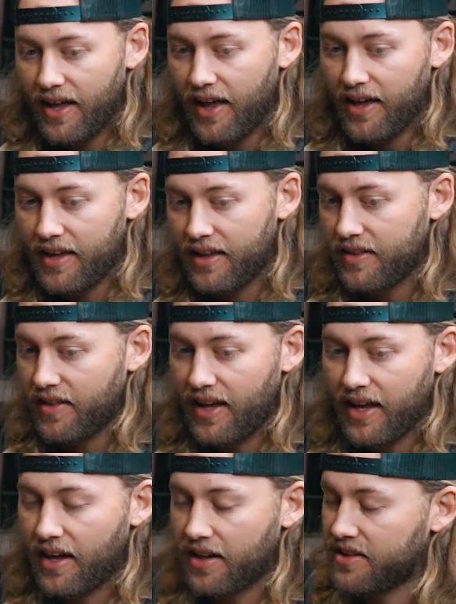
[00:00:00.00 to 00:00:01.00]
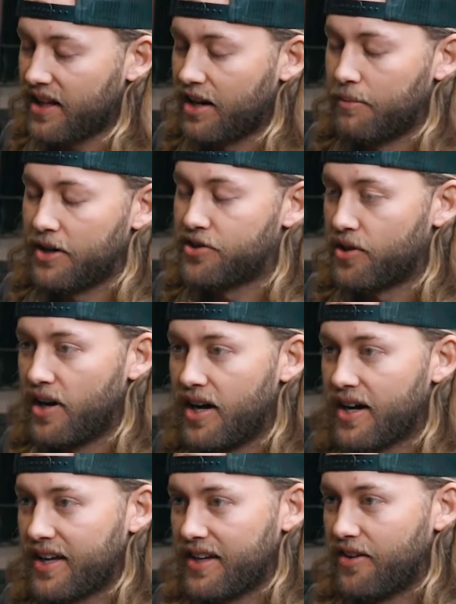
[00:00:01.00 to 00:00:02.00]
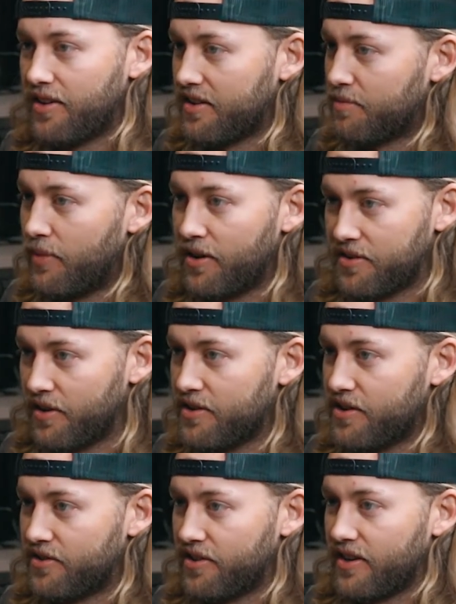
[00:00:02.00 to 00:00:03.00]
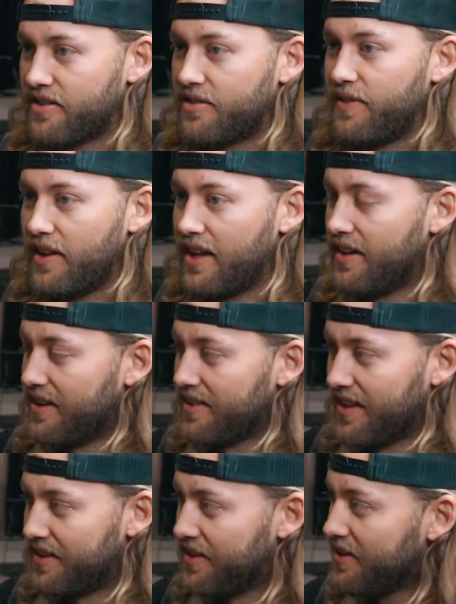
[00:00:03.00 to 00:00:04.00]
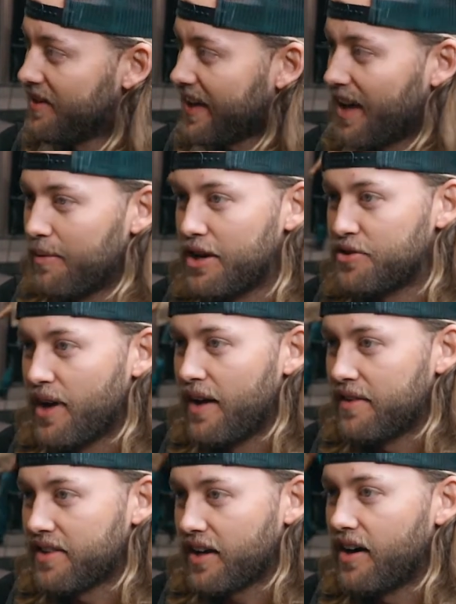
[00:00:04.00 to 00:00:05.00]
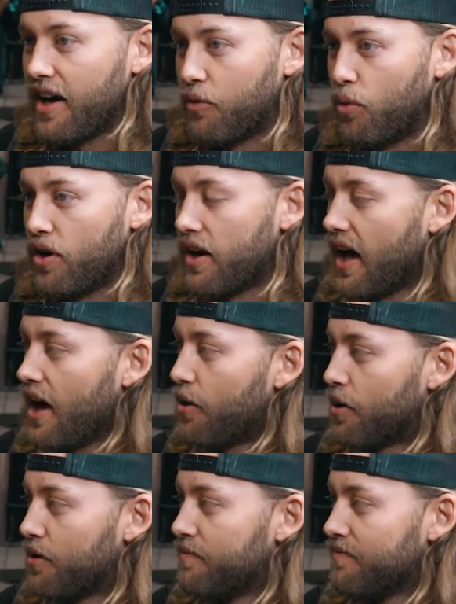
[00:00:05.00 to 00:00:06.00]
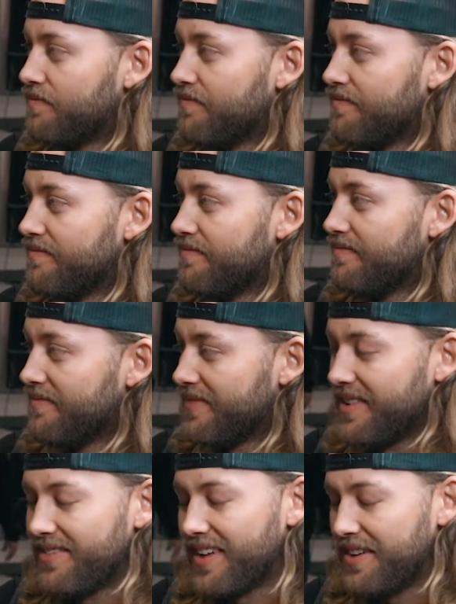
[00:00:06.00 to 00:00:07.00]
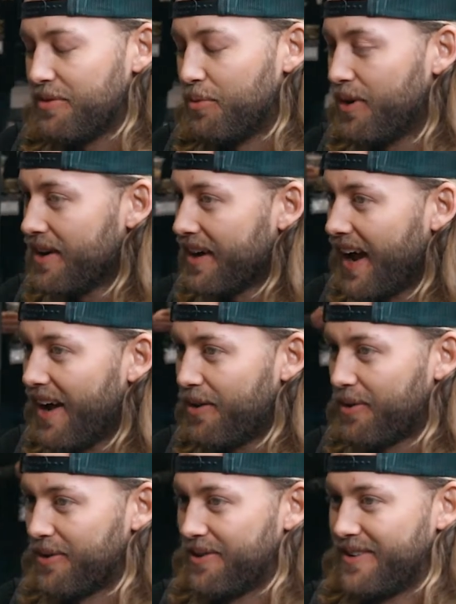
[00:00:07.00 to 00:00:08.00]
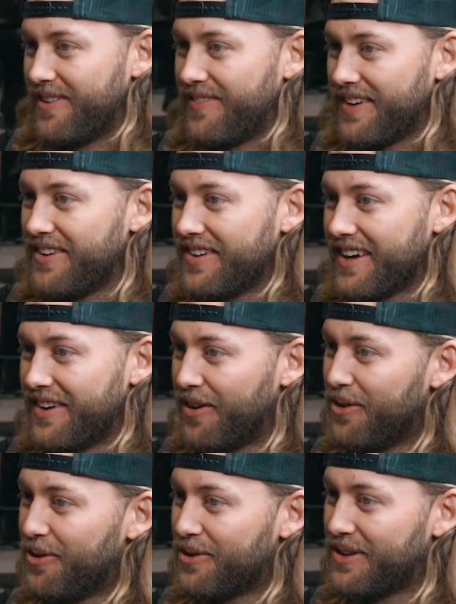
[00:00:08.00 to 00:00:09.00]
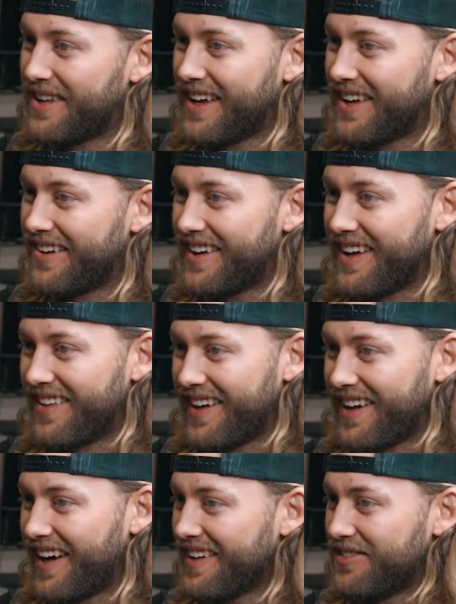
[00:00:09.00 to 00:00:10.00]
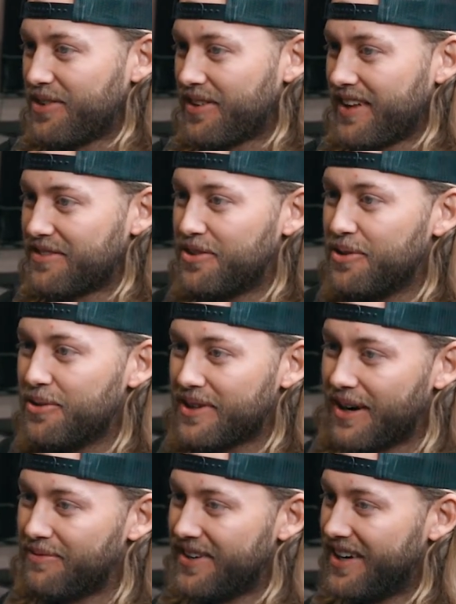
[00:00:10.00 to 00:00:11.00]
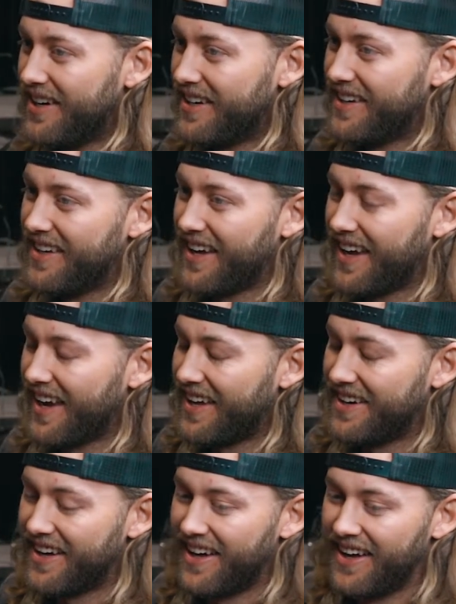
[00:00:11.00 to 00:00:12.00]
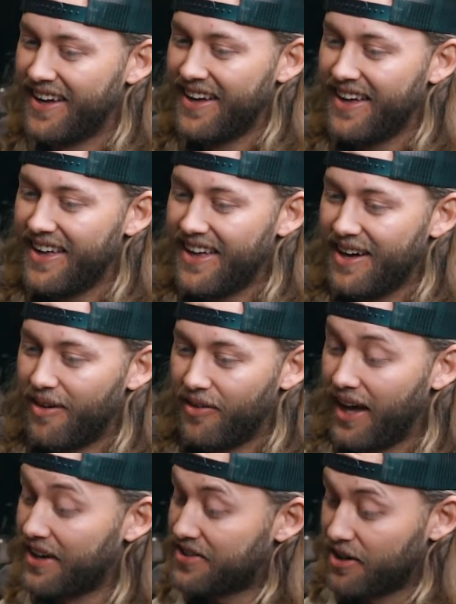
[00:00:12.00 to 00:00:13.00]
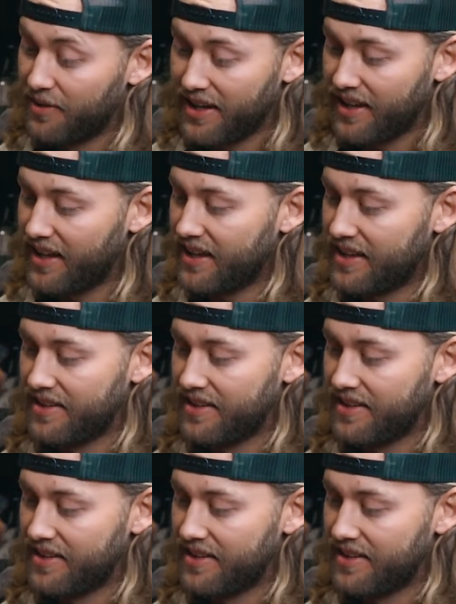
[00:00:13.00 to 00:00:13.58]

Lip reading: got to clean out my truck, and all these Monster Energy drinks fell out. And I was like, dude, like, how many did you have? He's like, oh, I had one an hour. I'm like, dude, one an hour? I'm like, you're getting old. You can't, like, I drink like two and I'm done. And well, that showed me that